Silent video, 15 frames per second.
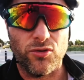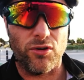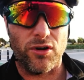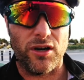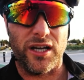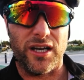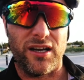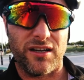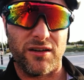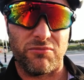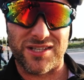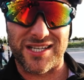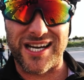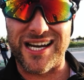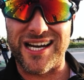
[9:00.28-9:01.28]
good ride. Like,
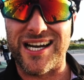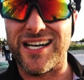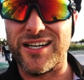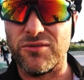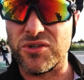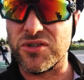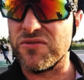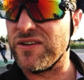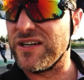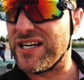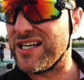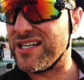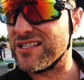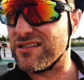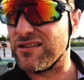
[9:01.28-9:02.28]
it was hard, it was
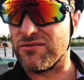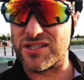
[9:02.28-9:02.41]
fast.